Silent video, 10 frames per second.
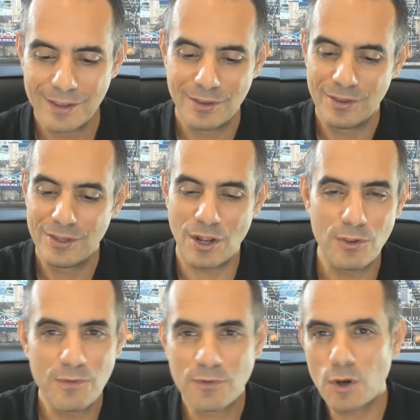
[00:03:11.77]
you know,
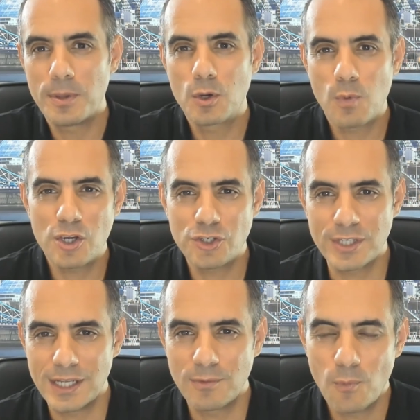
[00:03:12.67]
you've got to be
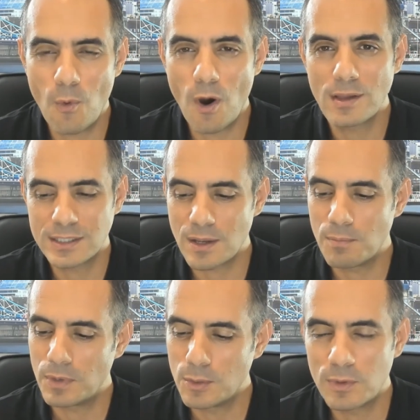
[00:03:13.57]
questioning why
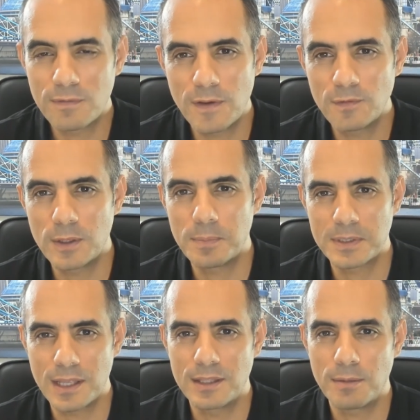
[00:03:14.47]
somebody with
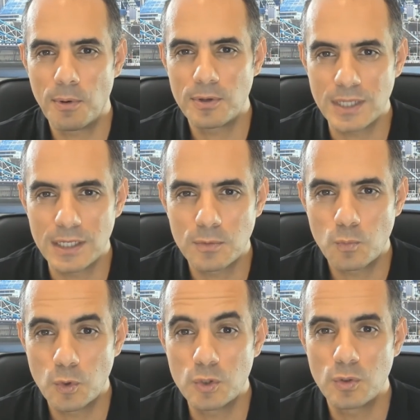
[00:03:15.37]
50% deposit
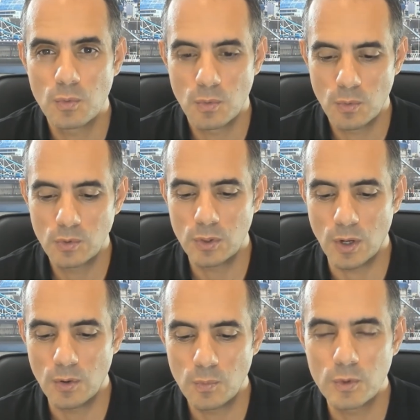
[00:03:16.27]
would, you
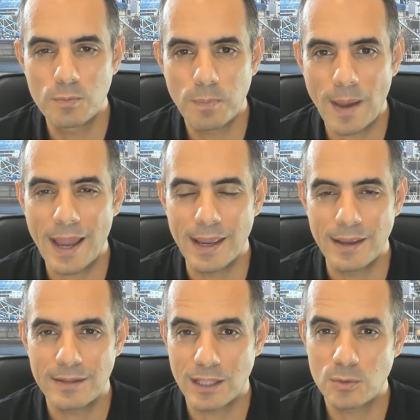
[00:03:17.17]
know, would
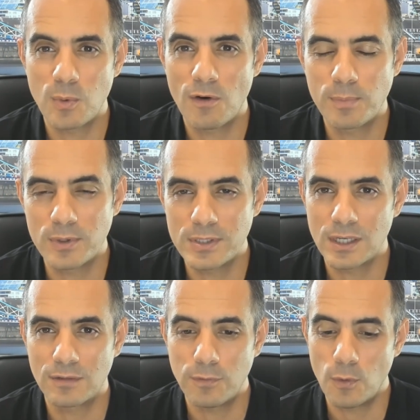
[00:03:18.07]
pay that
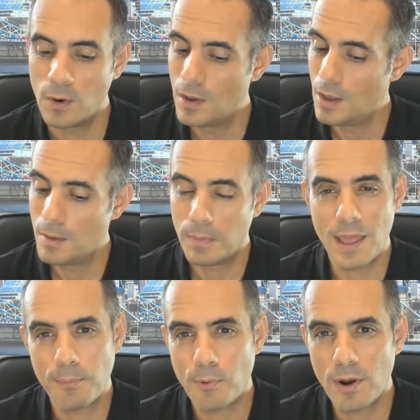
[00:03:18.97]
12.64. But
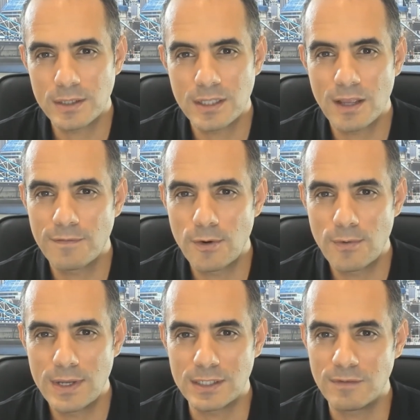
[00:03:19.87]
that product's there for a
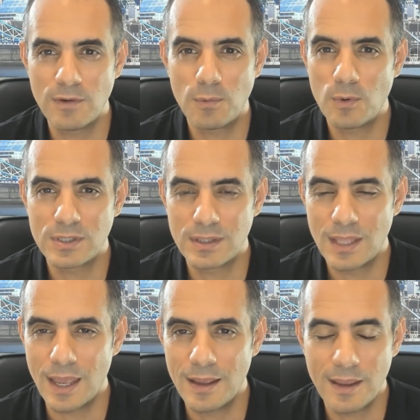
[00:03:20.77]
reason. If it wasn't
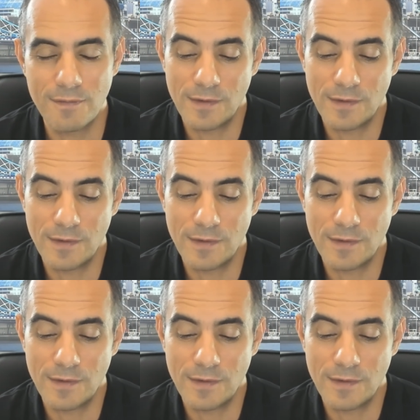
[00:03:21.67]
there, if